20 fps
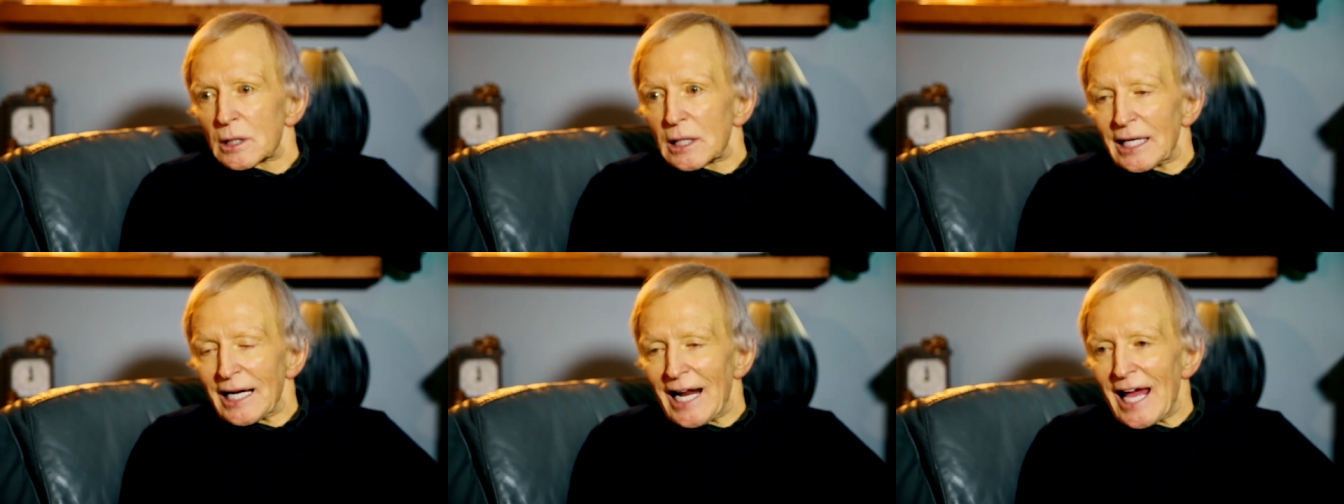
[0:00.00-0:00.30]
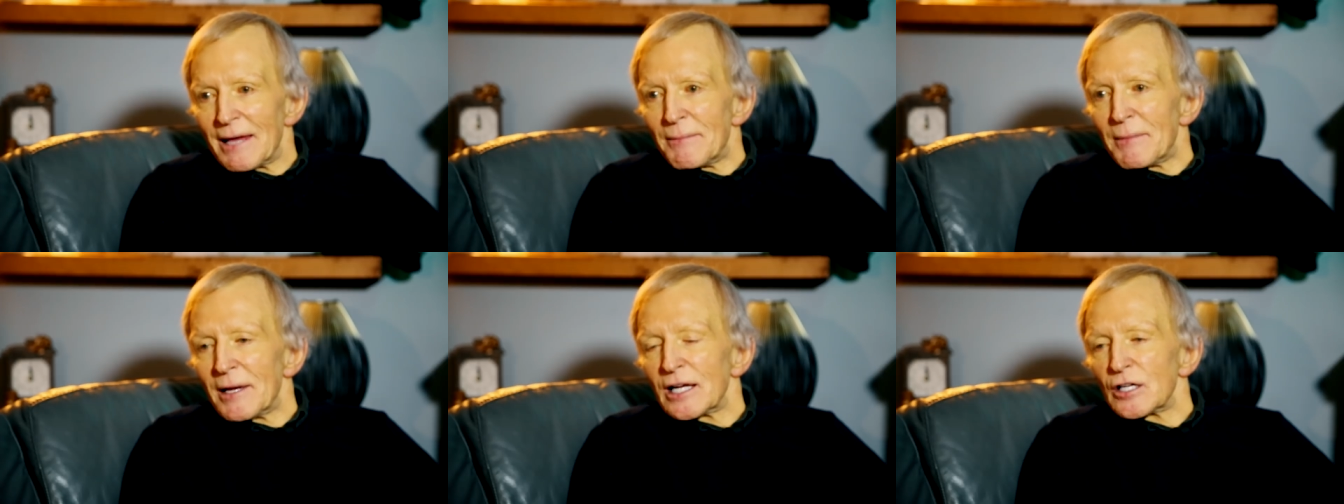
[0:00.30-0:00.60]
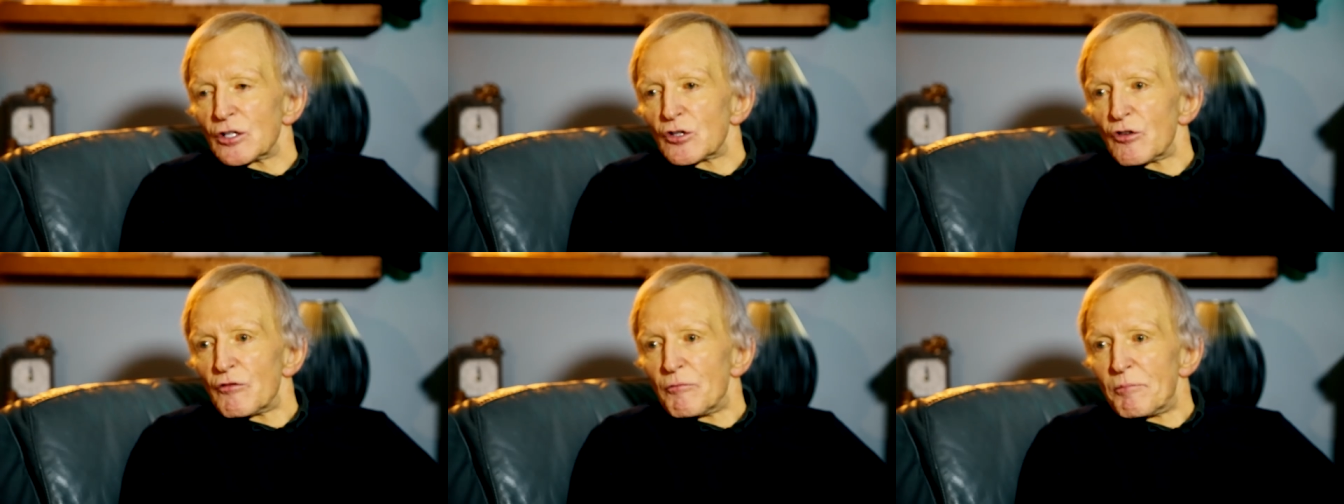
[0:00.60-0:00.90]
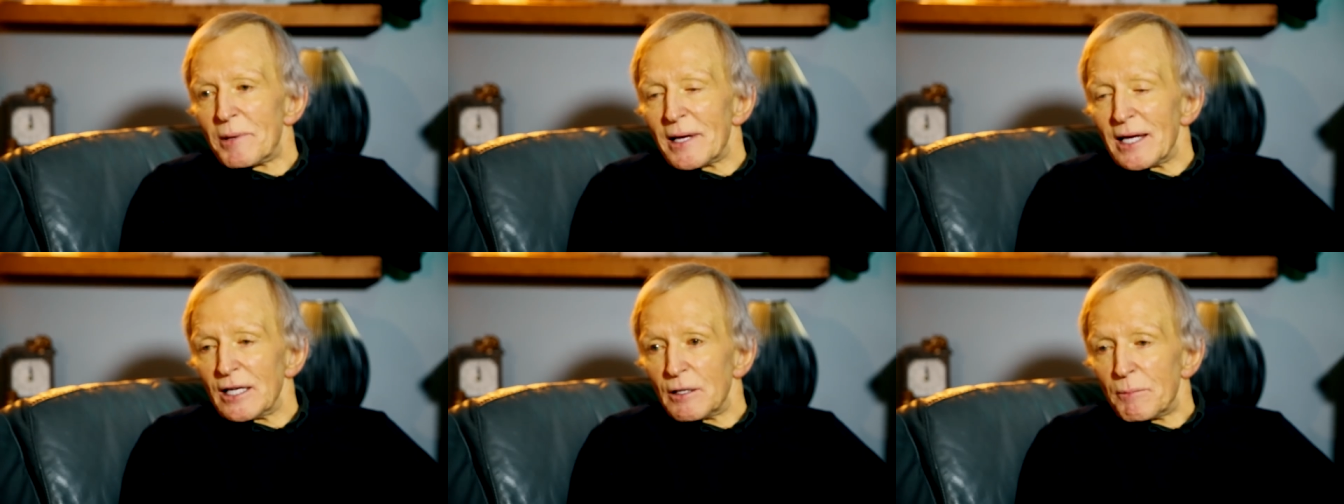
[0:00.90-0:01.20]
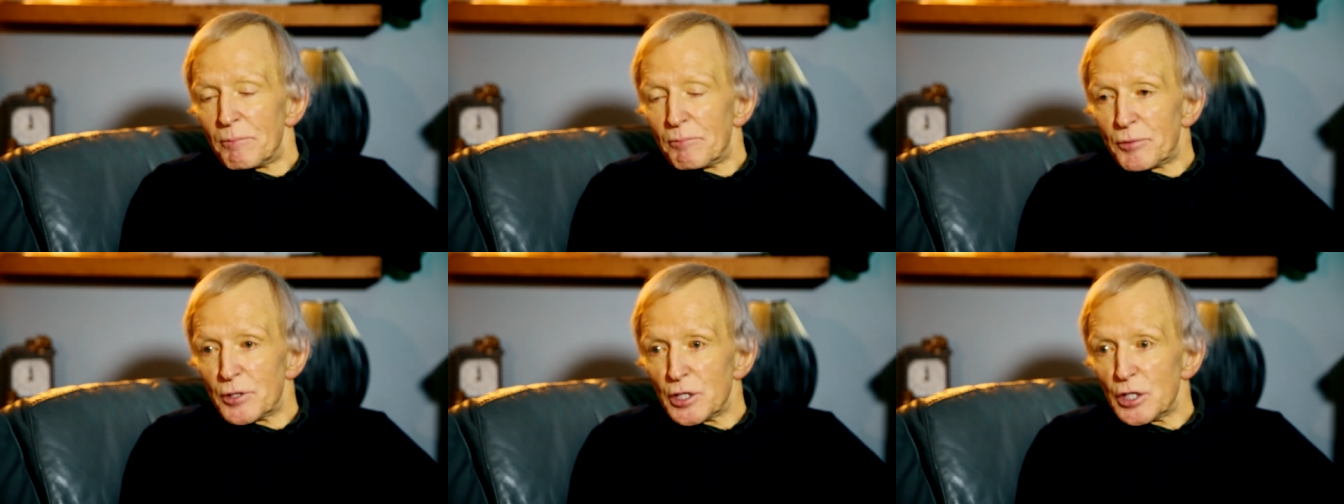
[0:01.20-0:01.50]
claiming to have
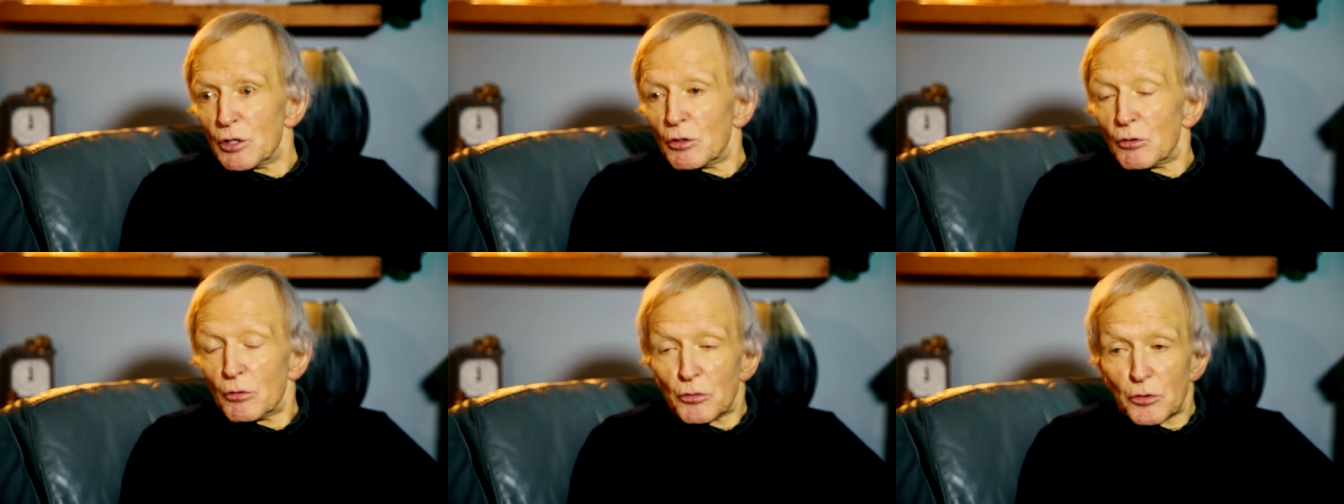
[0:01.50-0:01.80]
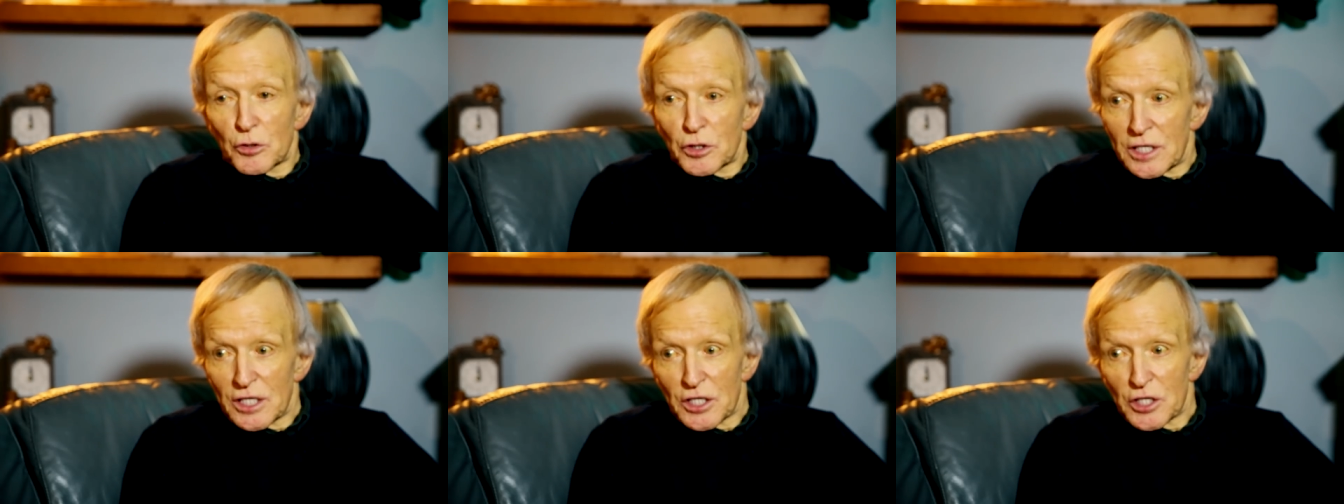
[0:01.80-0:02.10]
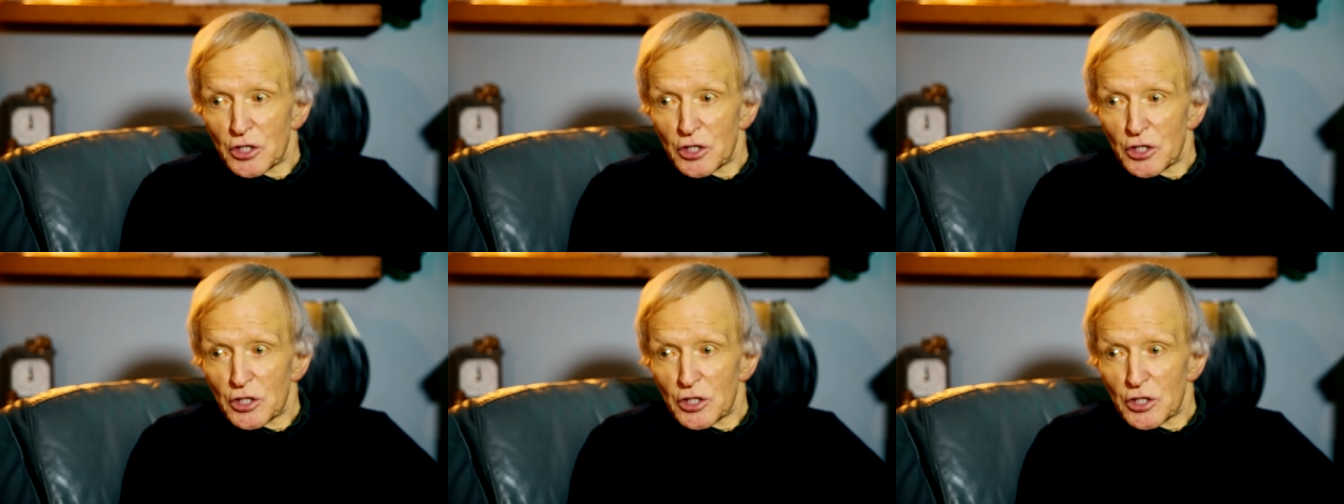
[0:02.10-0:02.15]
been abused